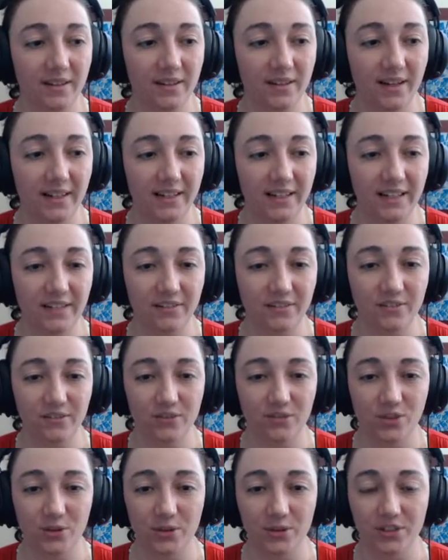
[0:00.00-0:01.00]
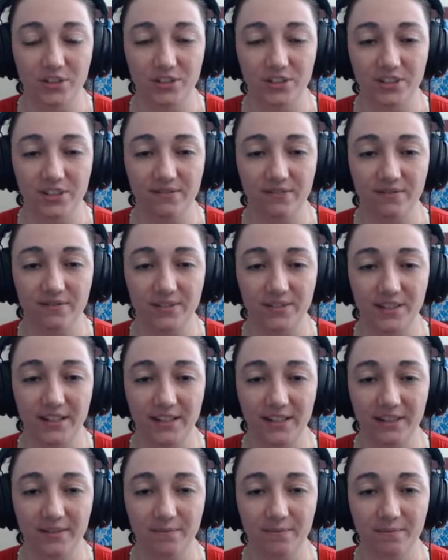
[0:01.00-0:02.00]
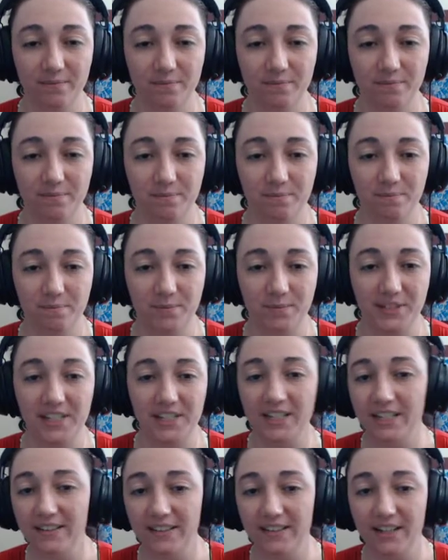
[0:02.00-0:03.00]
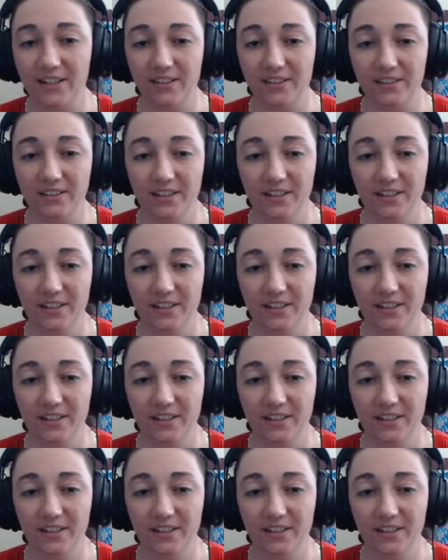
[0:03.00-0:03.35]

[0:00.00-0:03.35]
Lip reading: again, you can just kind of see it in there.